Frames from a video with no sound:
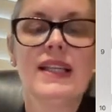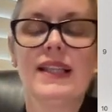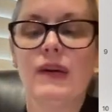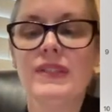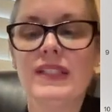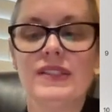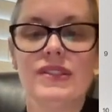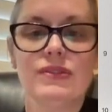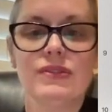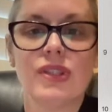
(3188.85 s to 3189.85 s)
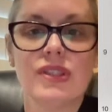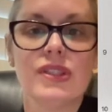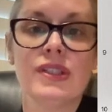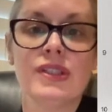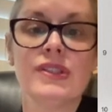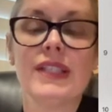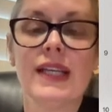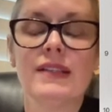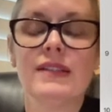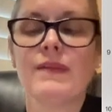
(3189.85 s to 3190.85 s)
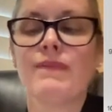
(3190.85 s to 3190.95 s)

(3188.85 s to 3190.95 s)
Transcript: that we need to start to understand.